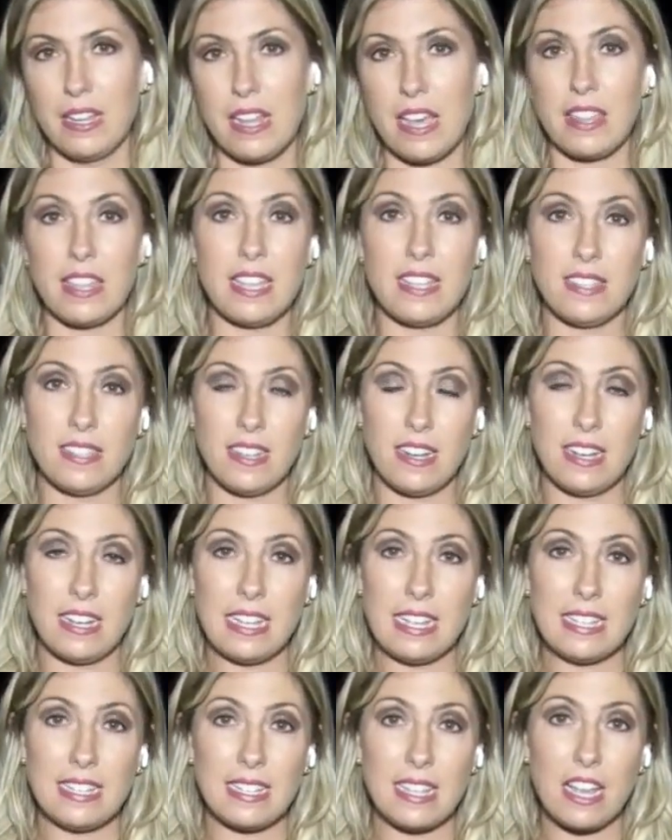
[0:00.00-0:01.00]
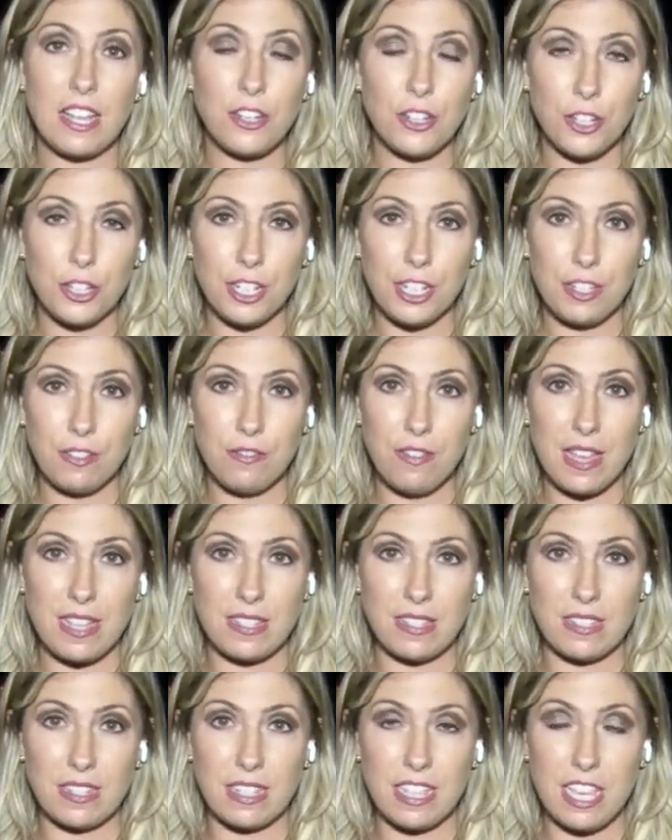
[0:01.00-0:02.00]
Now, the incident is under
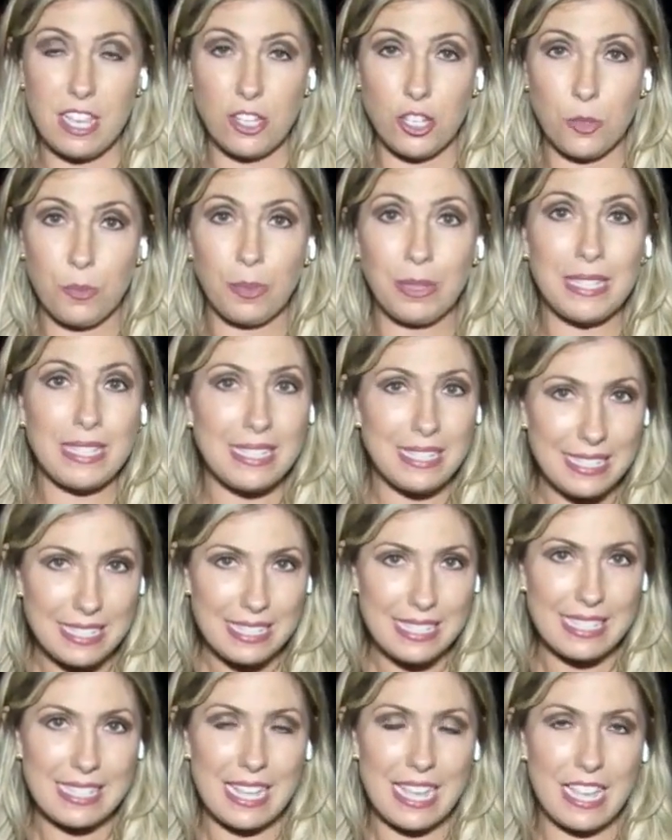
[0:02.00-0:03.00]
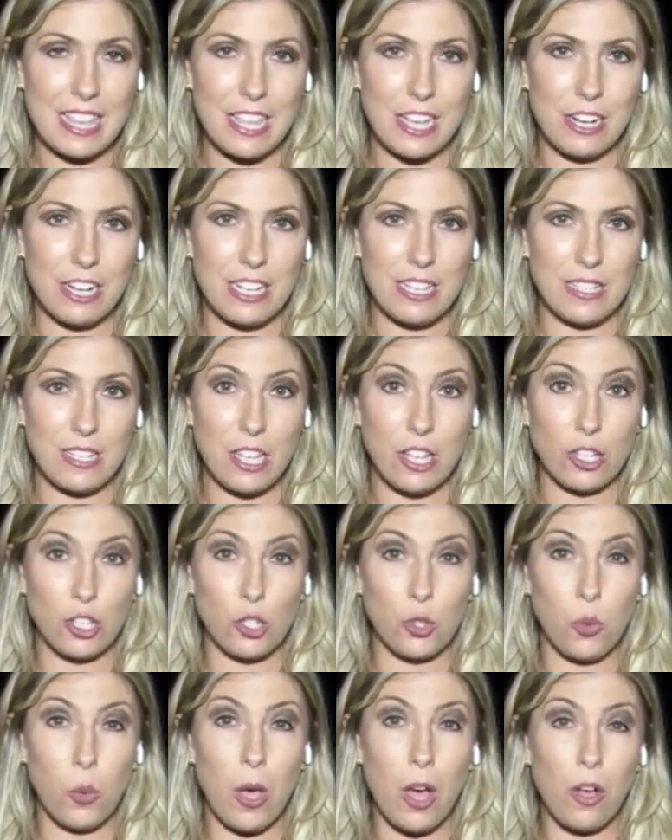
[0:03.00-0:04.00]
investigation. Police did say there is
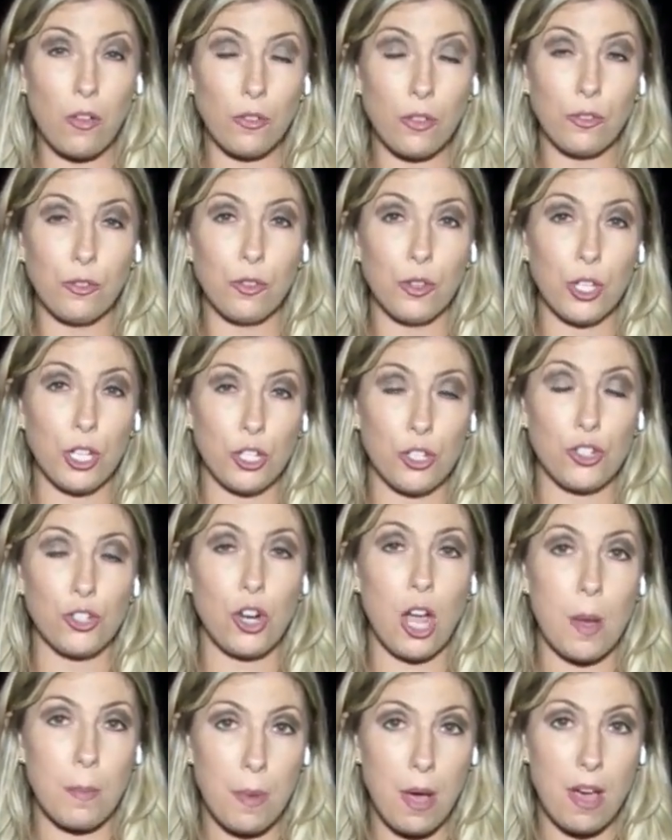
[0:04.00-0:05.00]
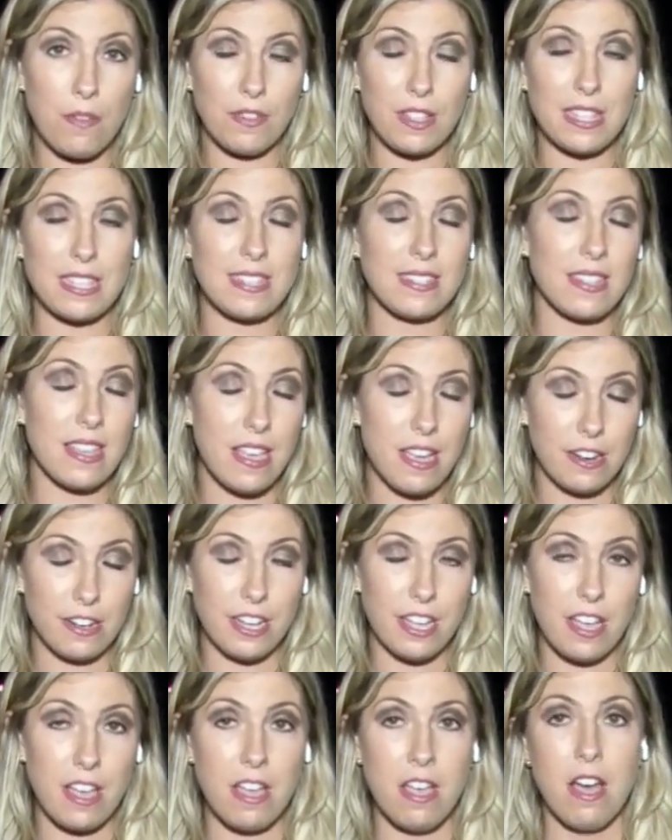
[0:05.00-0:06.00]
a 12 foot drop off in this
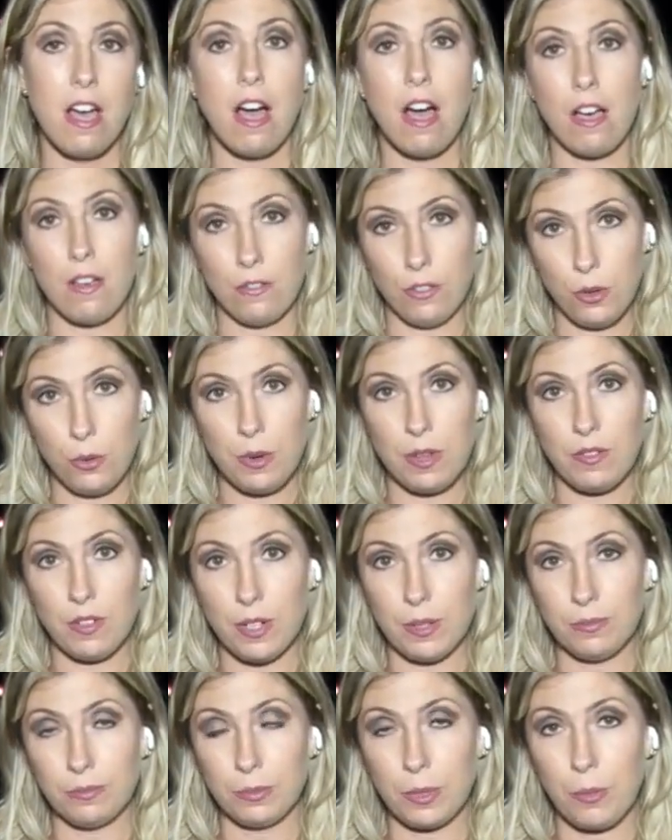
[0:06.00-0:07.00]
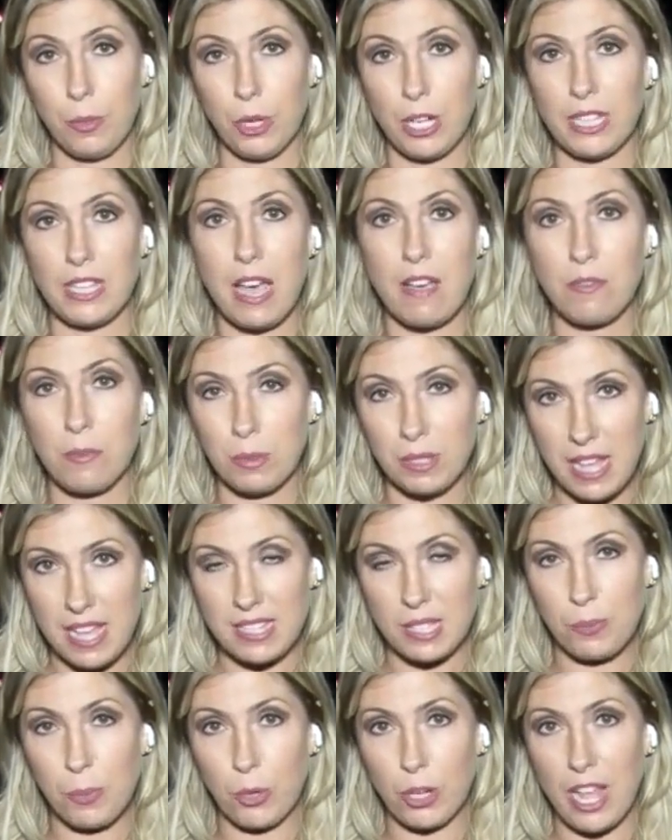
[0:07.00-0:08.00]
area of the river. Reporting live from
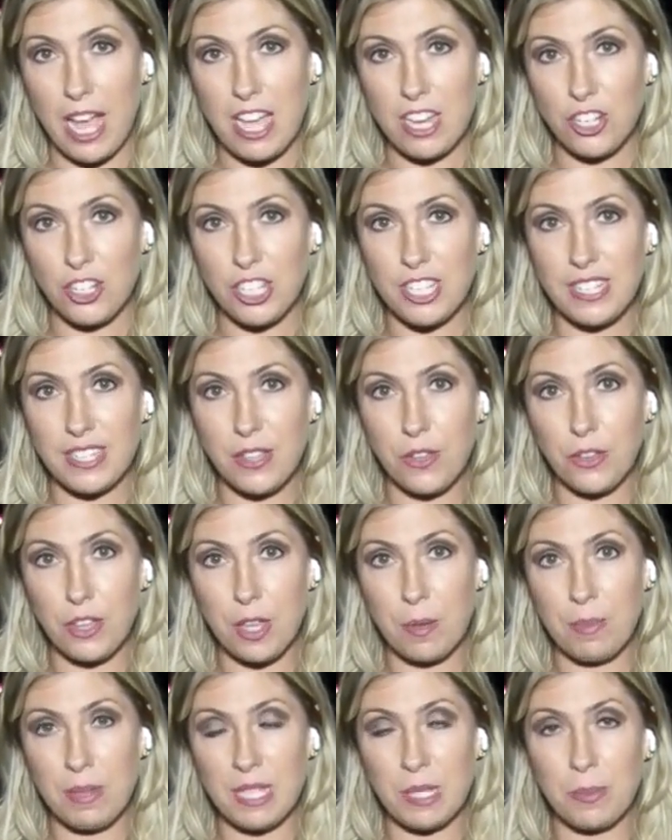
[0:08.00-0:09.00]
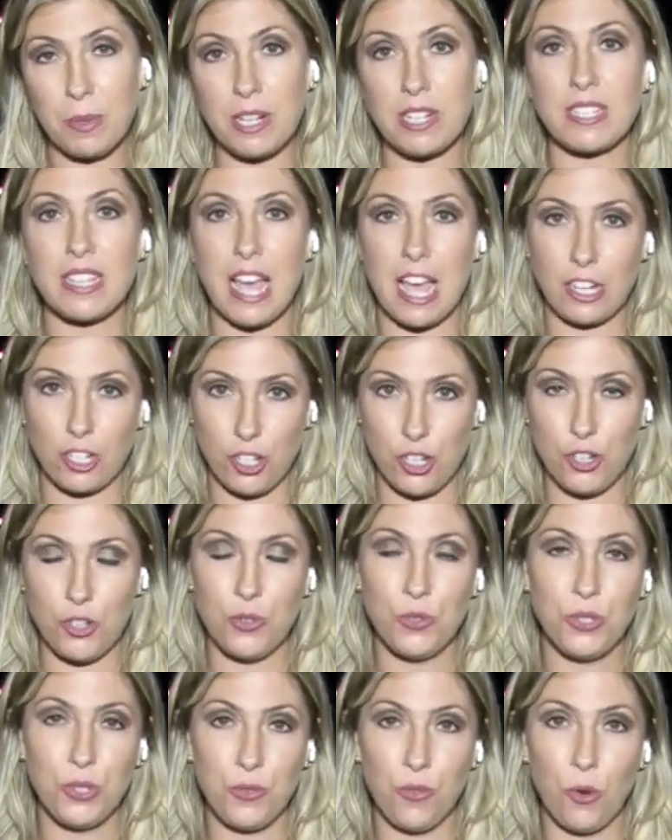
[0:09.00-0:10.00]
Glassport, Ashley Zilka, Pittsburgh's
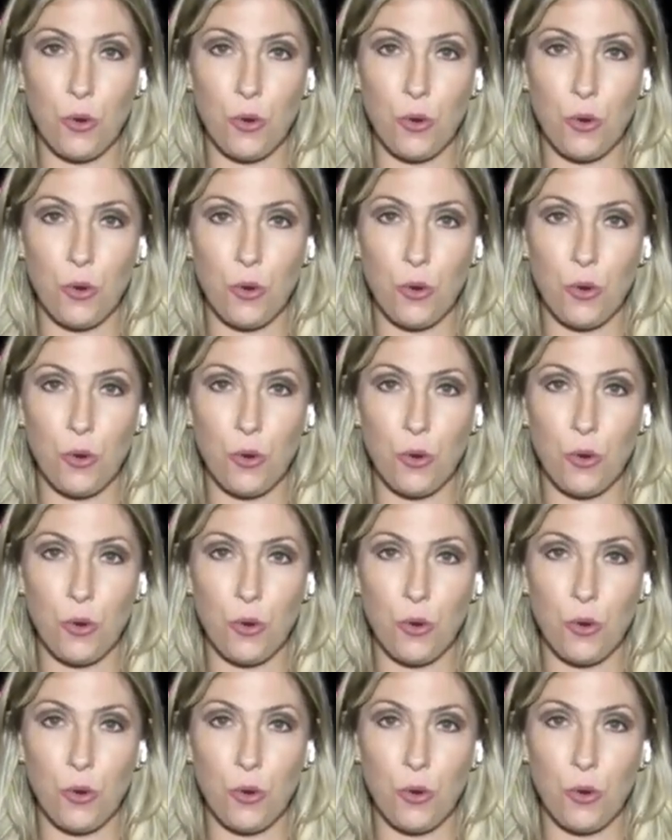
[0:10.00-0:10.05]
Action News